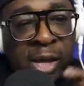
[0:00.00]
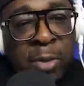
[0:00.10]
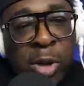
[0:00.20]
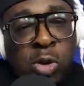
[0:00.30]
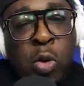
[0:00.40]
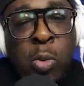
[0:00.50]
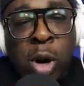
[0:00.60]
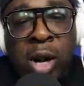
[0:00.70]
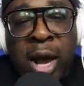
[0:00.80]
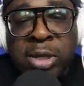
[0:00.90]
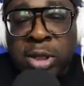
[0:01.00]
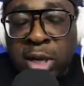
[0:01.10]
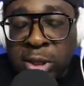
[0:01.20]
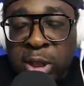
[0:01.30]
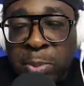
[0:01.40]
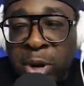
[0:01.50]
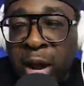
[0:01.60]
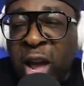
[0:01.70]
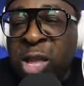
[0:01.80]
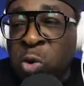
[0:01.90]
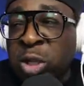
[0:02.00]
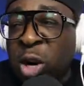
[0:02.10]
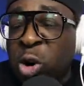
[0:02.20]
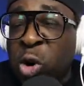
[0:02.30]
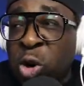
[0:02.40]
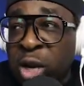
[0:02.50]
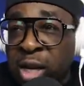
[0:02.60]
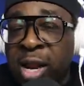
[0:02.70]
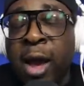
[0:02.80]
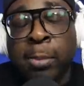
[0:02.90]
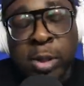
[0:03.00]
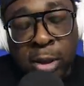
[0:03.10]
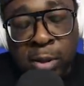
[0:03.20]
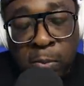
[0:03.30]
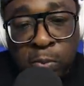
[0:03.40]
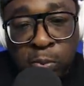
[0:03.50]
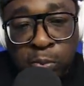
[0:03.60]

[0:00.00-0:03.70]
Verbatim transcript: Give me two more clashes on Gemini in those early times here.